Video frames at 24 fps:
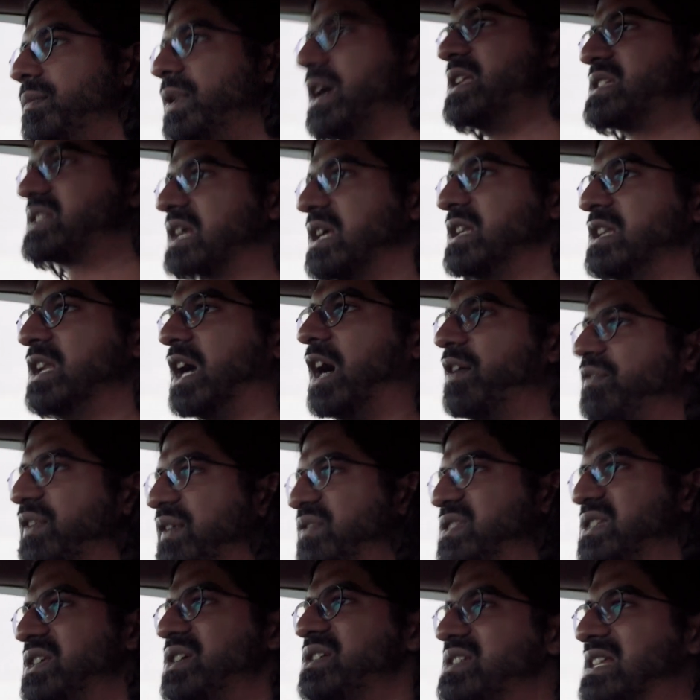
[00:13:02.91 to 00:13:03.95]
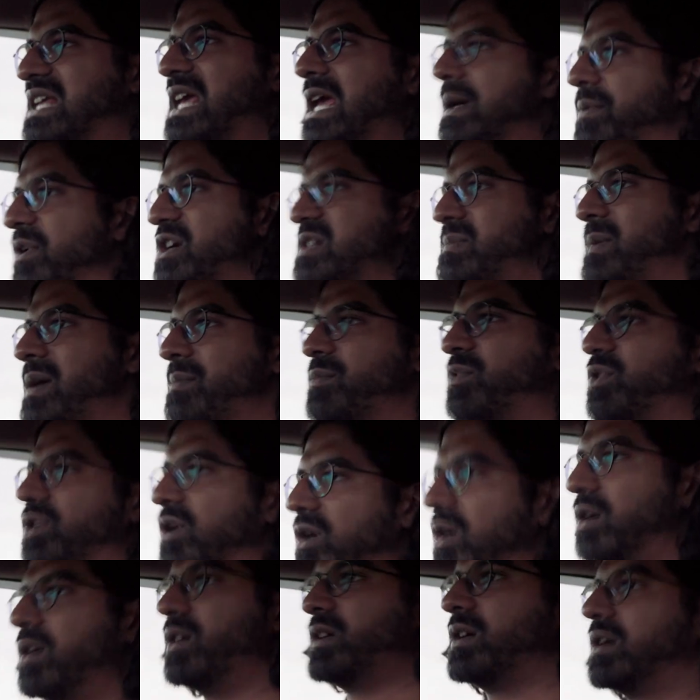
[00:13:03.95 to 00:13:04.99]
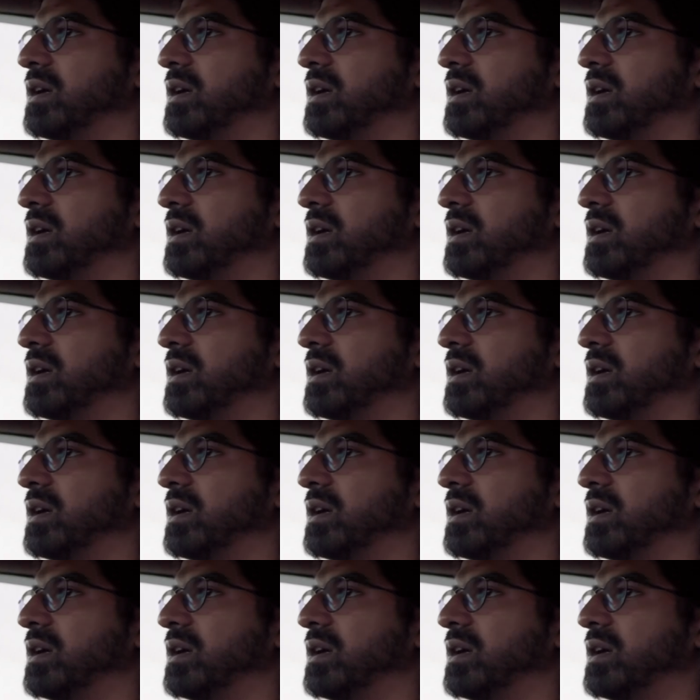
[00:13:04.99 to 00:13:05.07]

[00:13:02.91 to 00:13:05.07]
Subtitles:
but it's good enough. You have to use the gearbox a bit more.